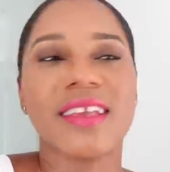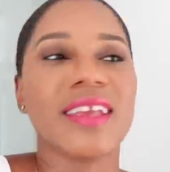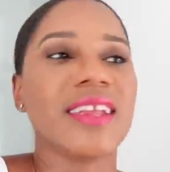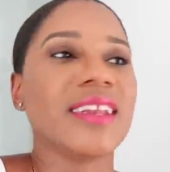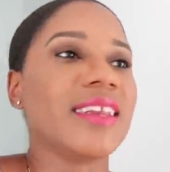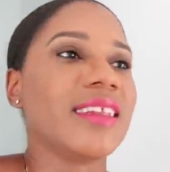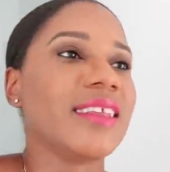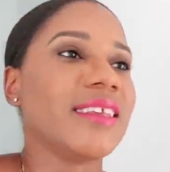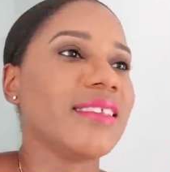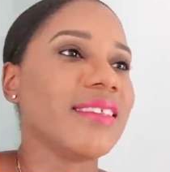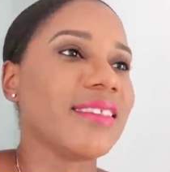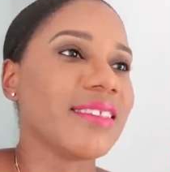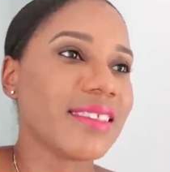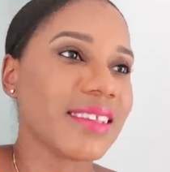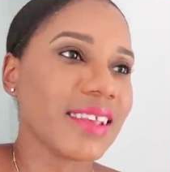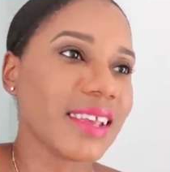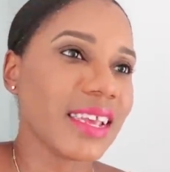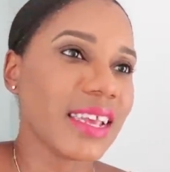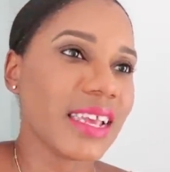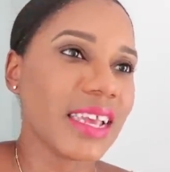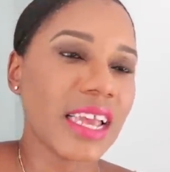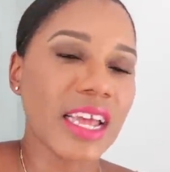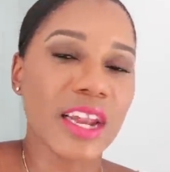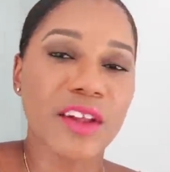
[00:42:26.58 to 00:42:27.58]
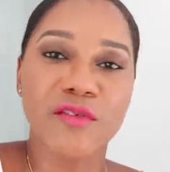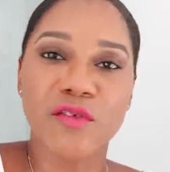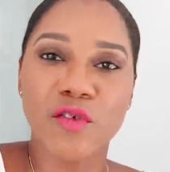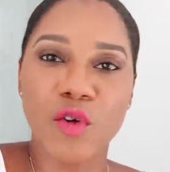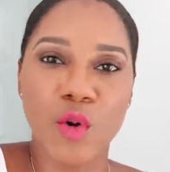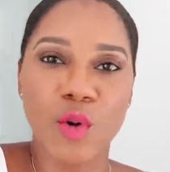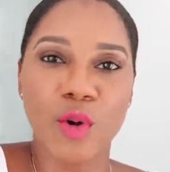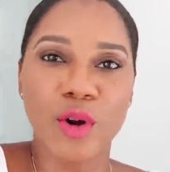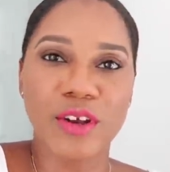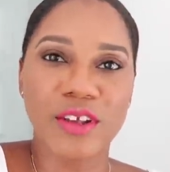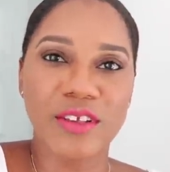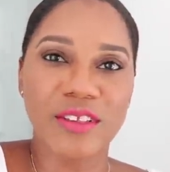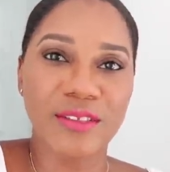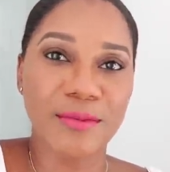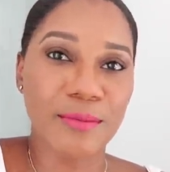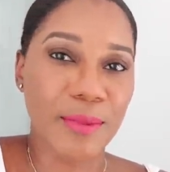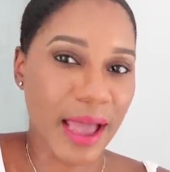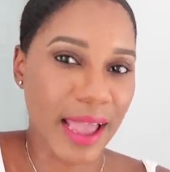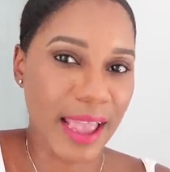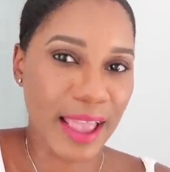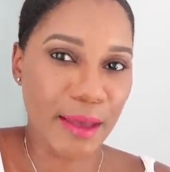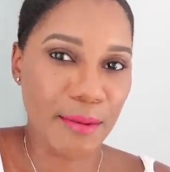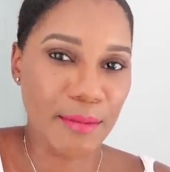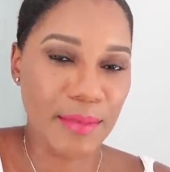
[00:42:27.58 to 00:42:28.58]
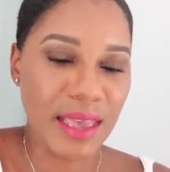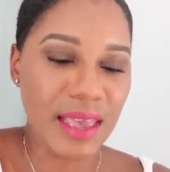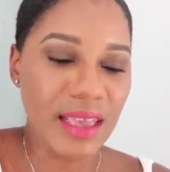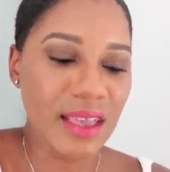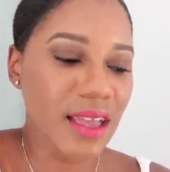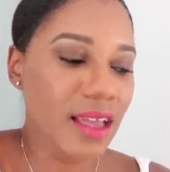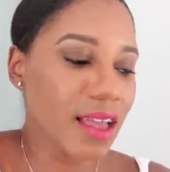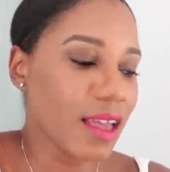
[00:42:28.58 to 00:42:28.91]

in DC, and of course, Miami.